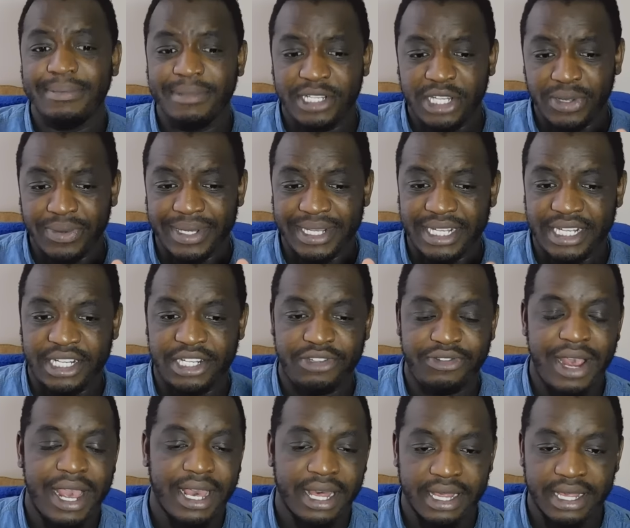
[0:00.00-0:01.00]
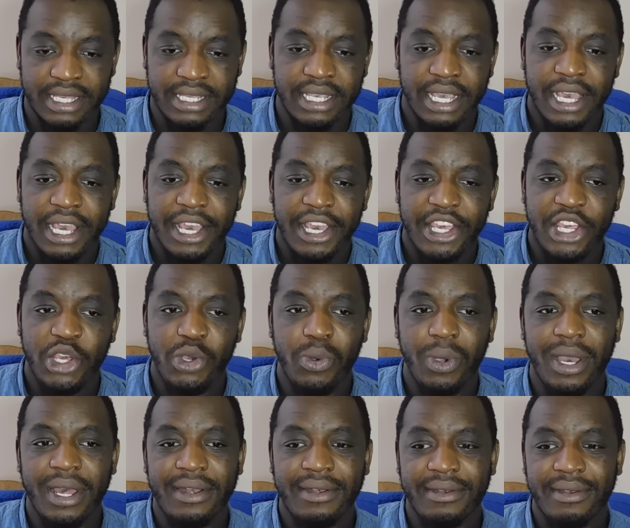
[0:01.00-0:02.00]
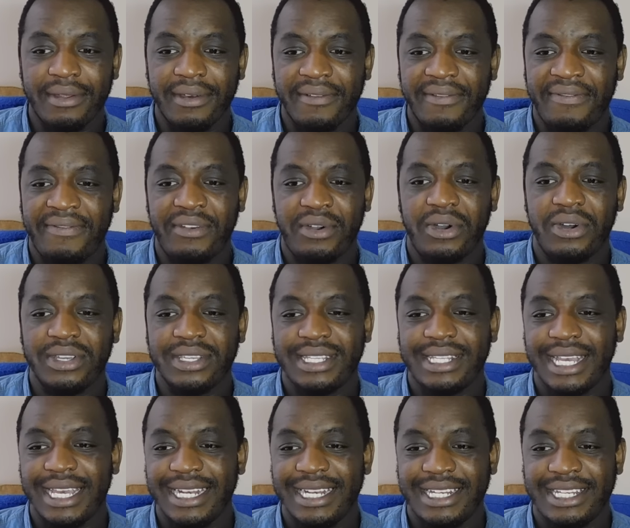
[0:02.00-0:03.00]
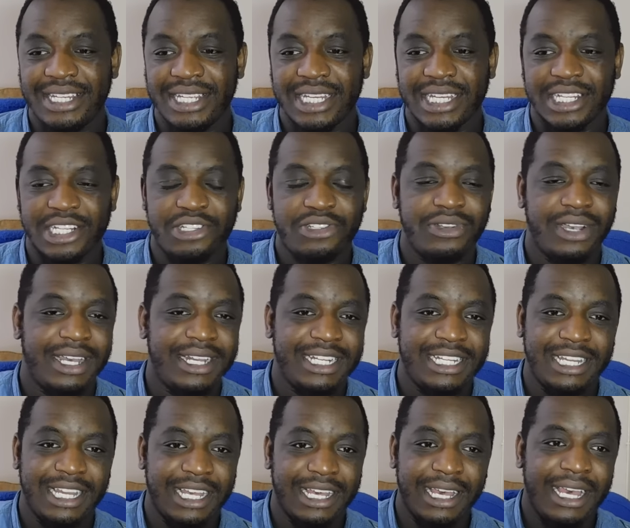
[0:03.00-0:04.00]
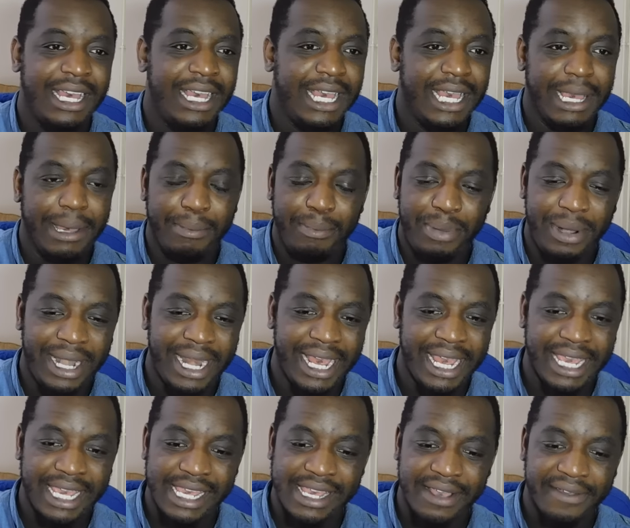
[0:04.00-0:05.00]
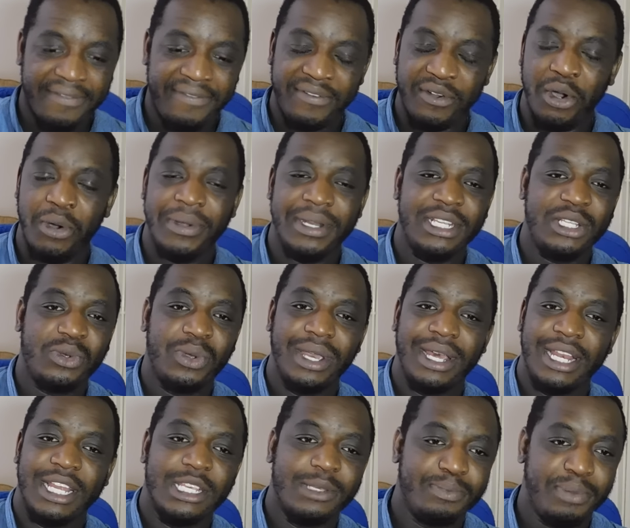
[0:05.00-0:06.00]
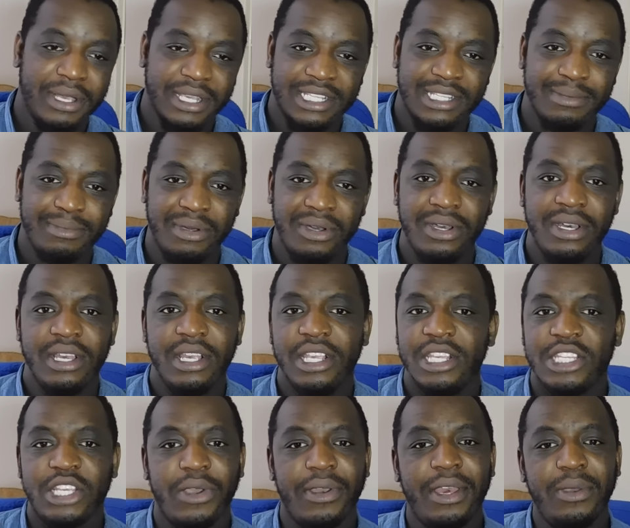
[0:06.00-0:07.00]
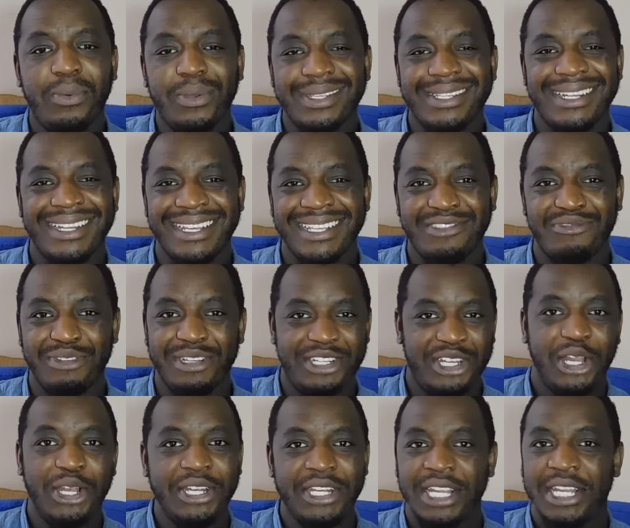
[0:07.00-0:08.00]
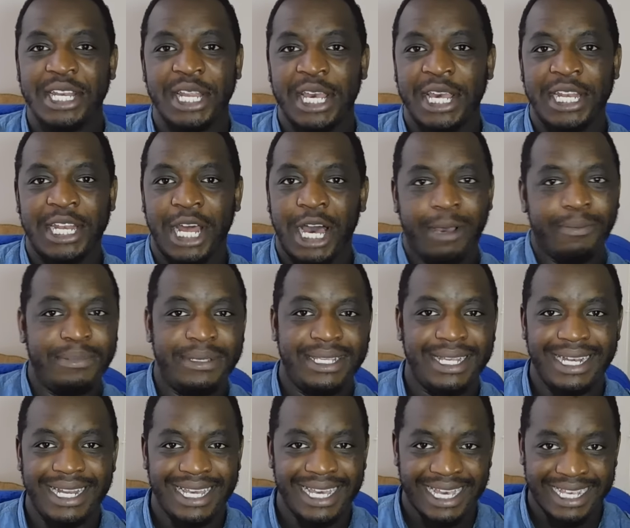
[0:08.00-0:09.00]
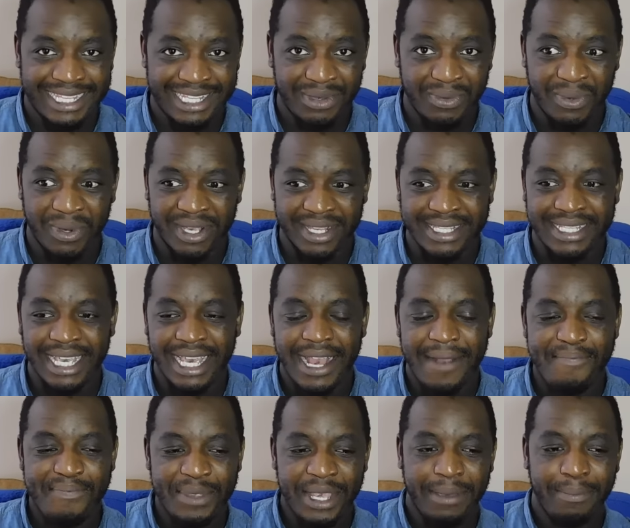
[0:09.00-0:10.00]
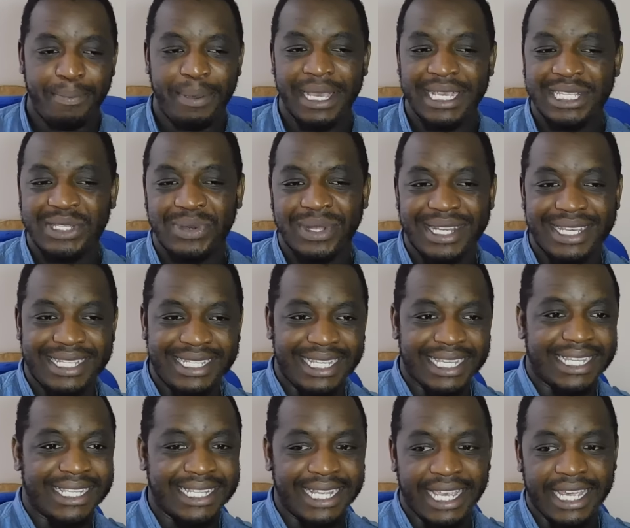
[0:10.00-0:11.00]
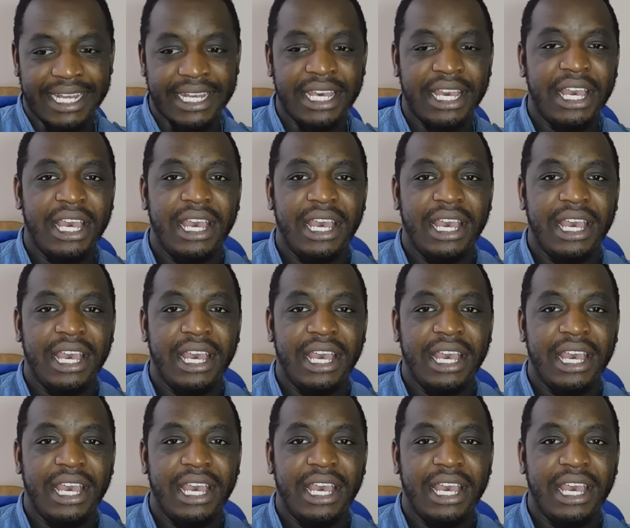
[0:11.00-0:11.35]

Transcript: him to his strengths. You weren't forced into trying to play forward as quickly as possible. So he wasn't as redundant and obsolete as he was in PES 2016.